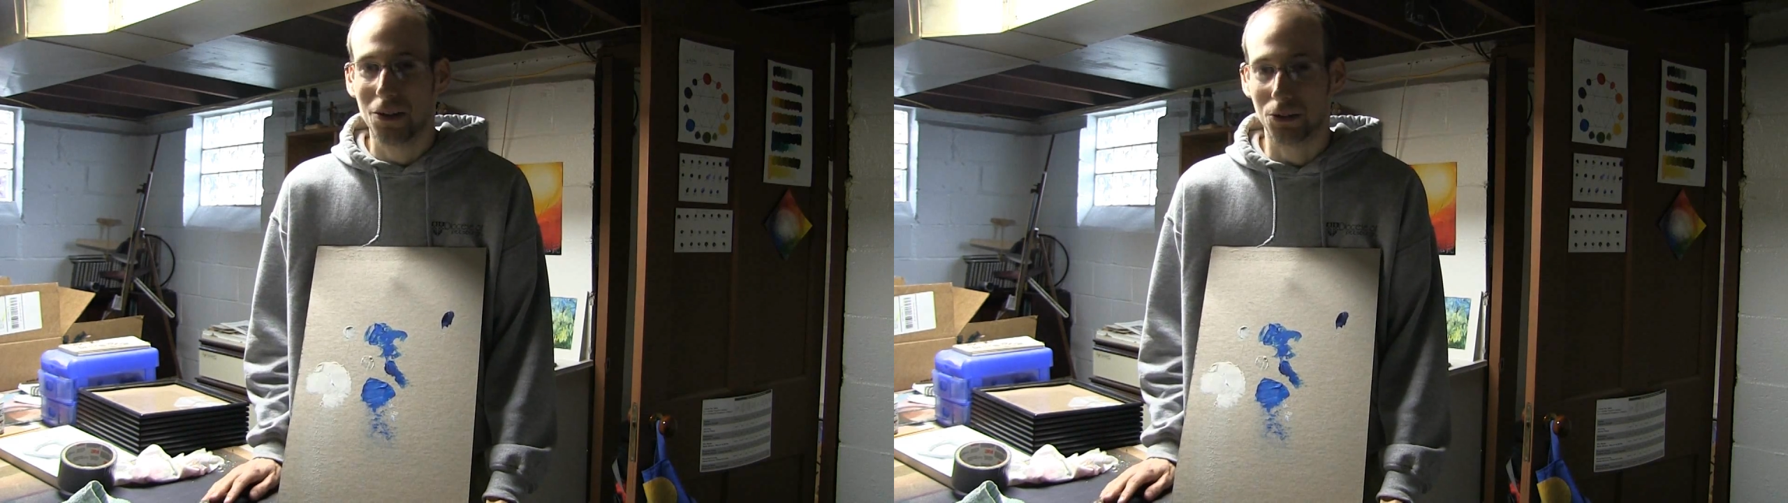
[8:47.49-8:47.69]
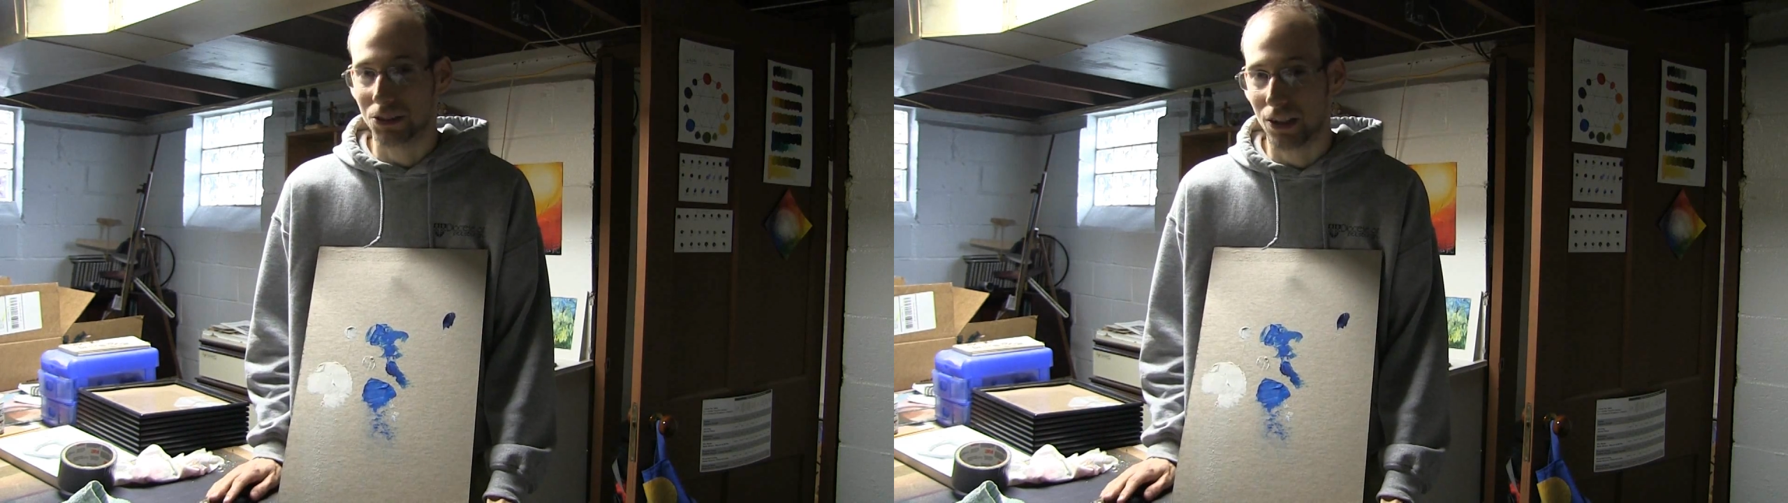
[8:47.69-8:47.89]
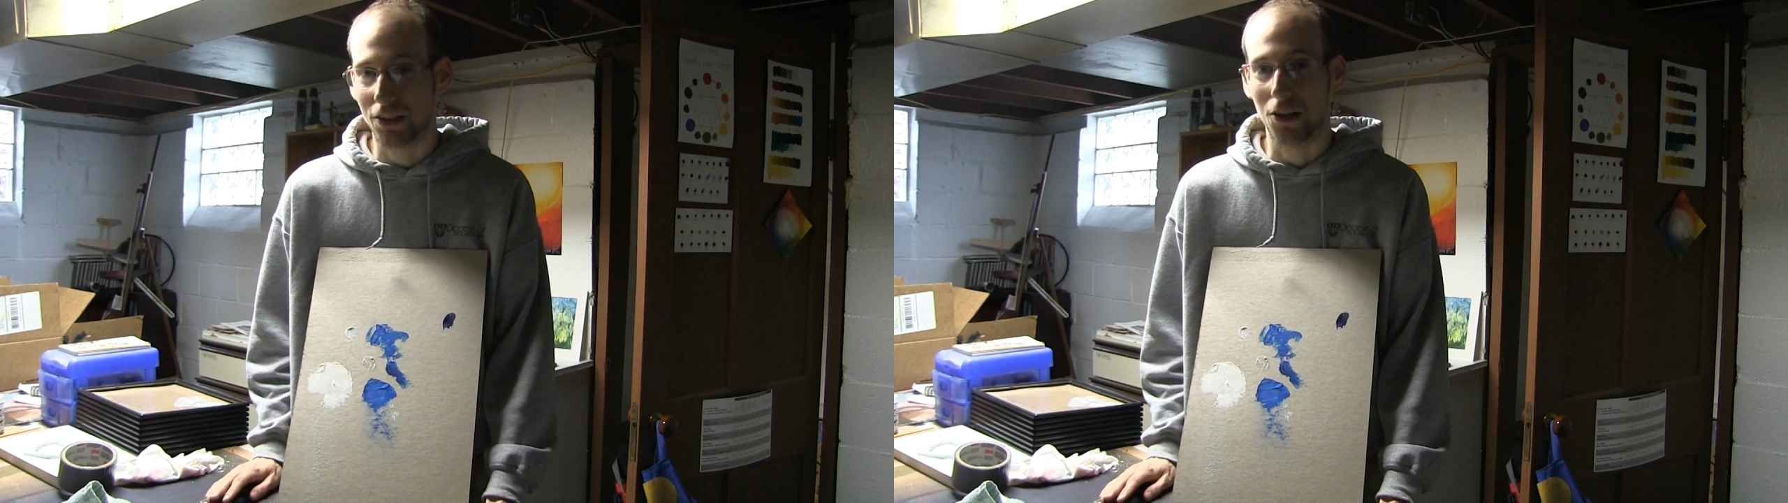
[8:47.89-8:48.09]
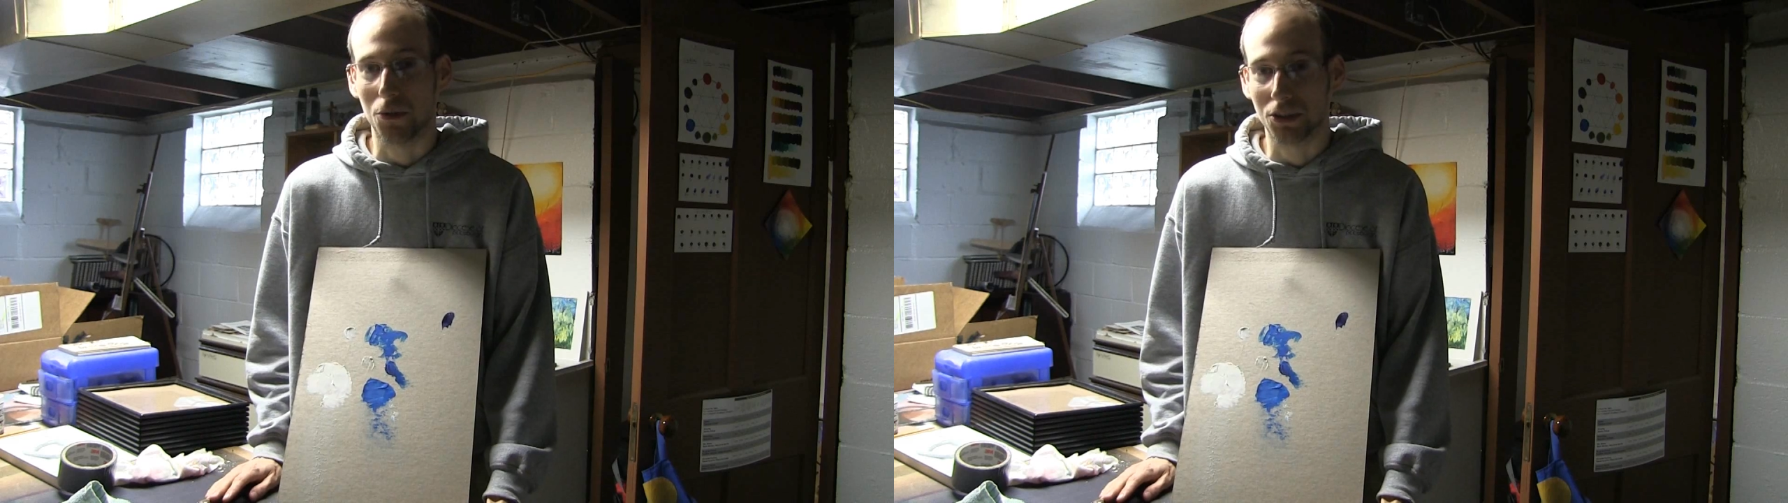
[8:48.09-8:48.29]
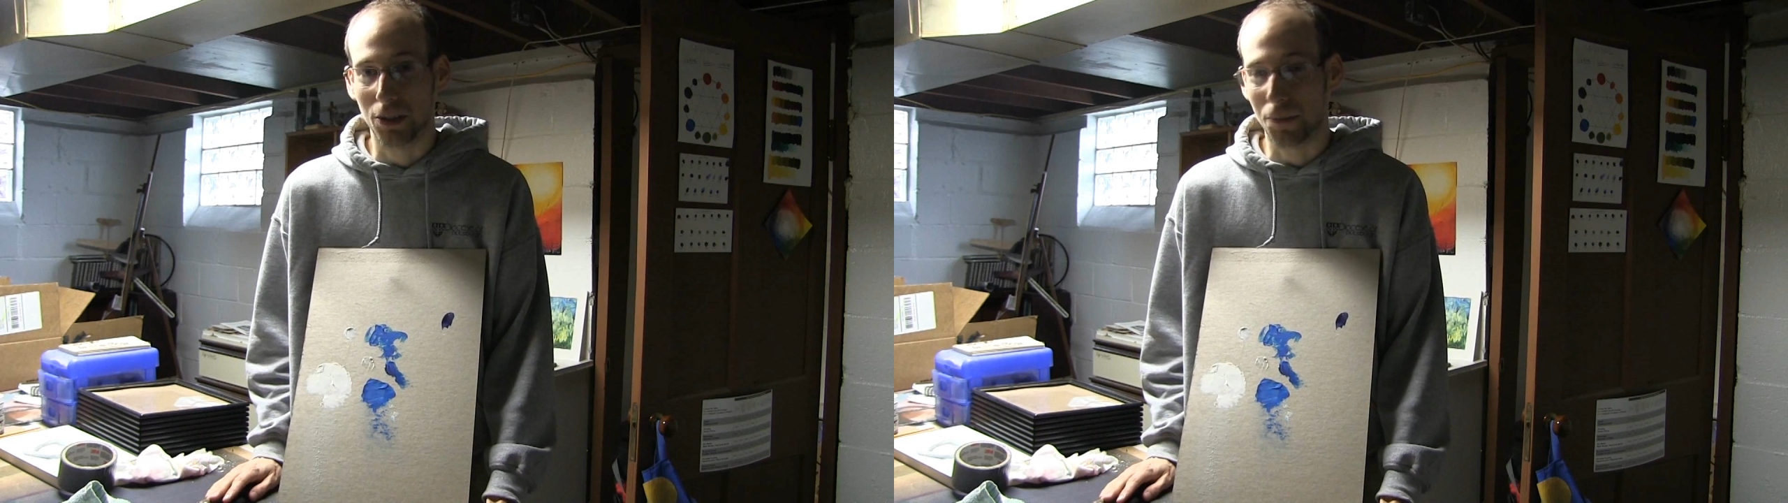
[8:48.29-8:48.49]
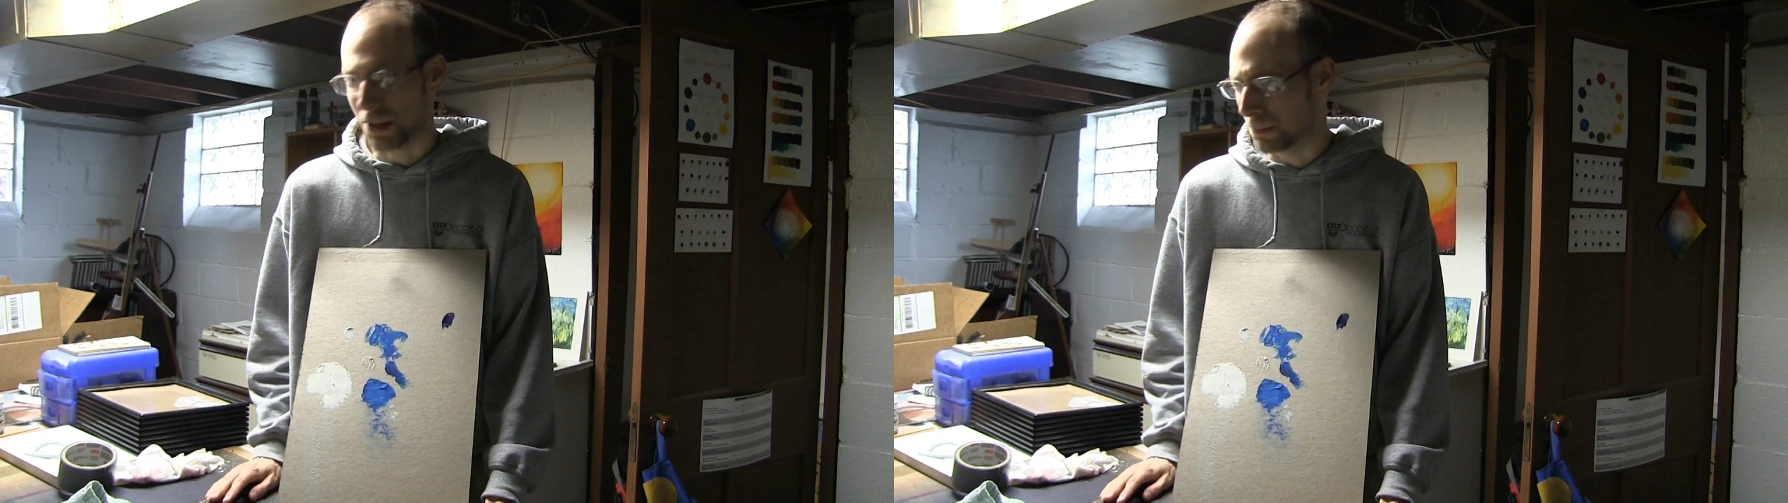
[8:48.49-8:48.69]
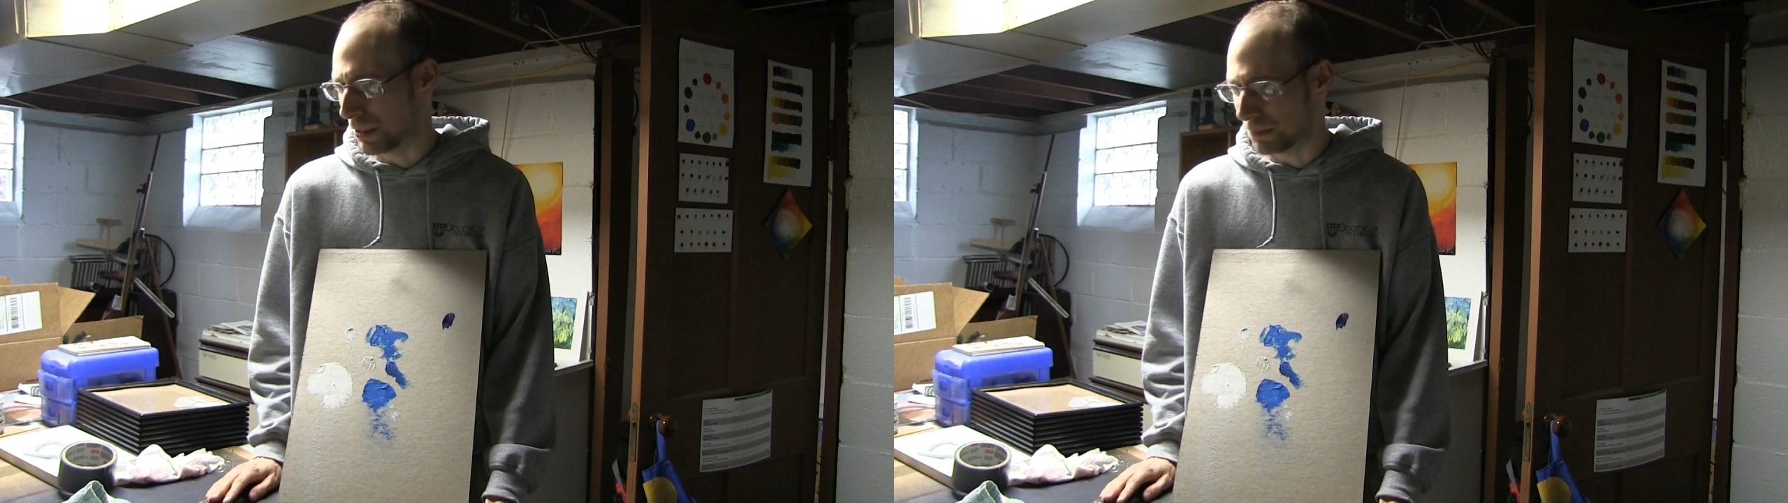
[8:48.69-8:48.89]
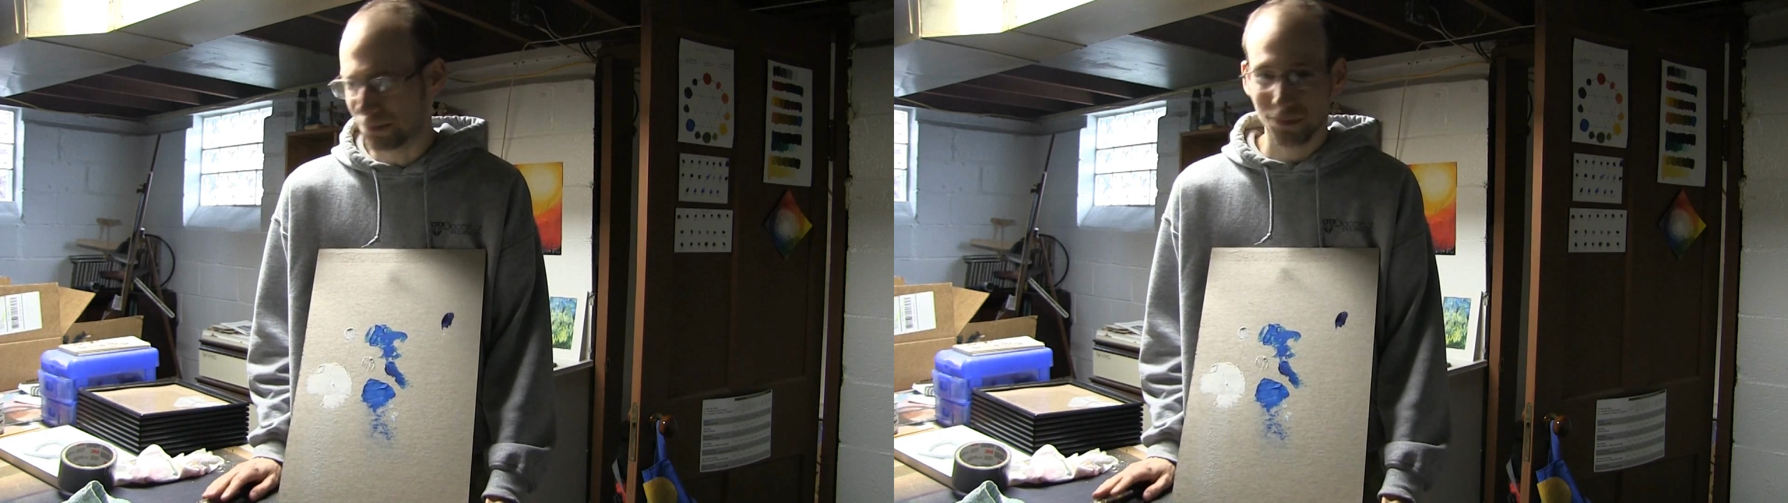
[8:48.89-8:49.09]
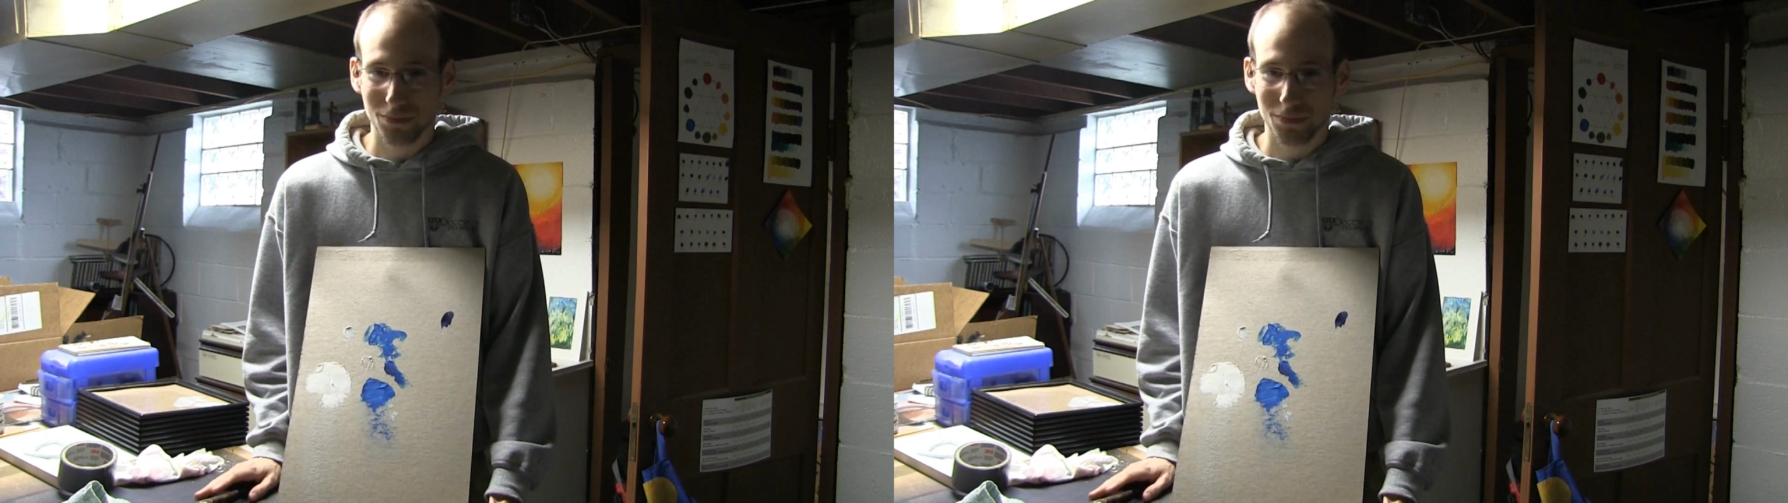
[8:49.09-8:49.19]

or stucco or something, but